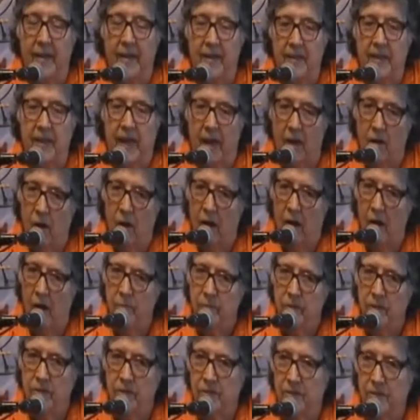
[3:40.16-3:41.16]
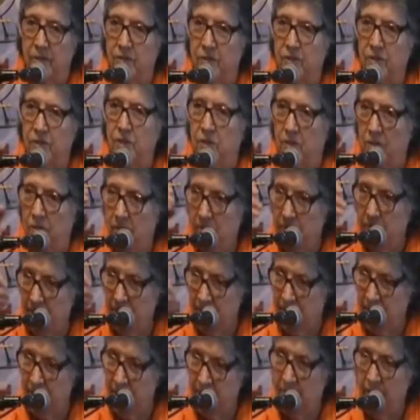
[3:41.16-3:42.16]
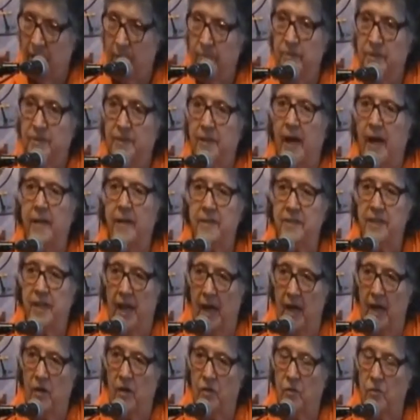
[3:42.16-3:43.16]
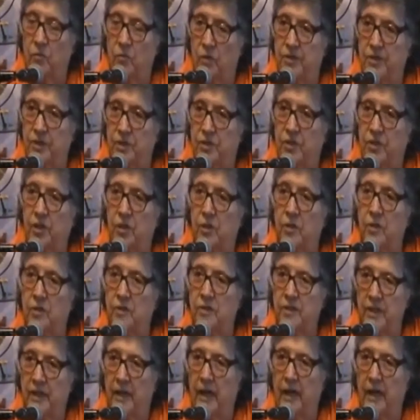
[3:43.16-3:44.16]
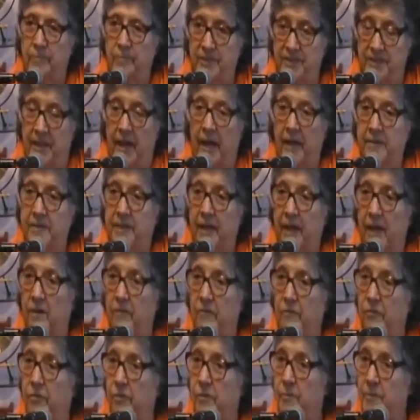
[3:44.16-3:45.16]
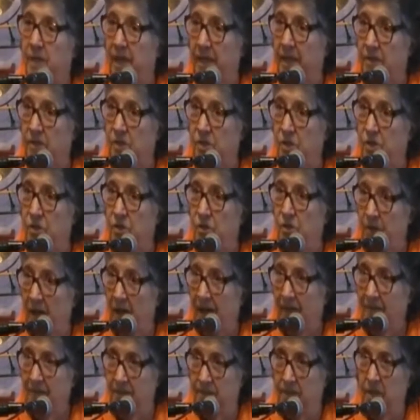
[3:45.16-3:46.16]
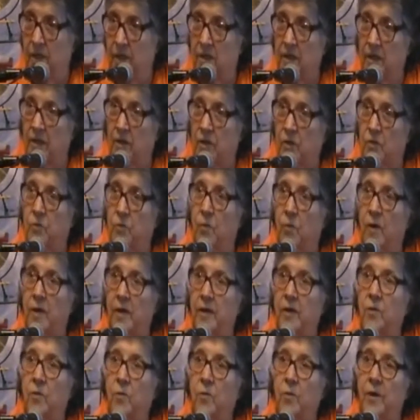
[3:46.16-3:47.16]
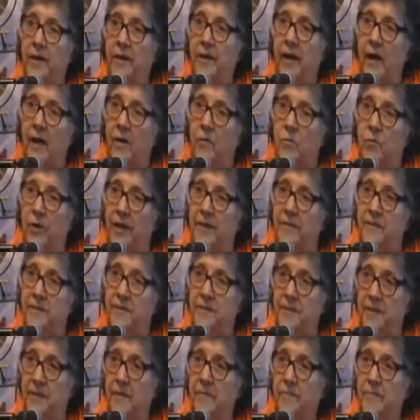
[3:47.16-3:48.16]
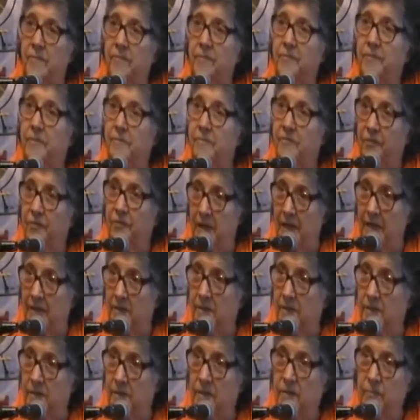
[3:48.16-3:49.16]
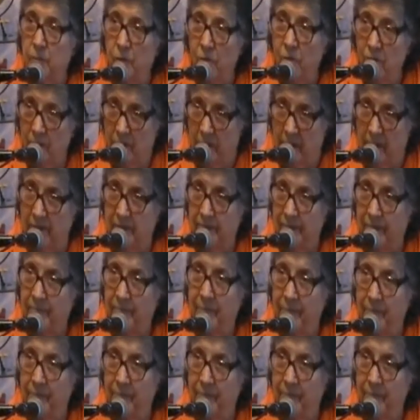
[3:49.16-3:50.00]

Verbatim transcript: Now I'm going to turn this upside down, which turned upside down for me two nights ago when I read something from Francis Borman,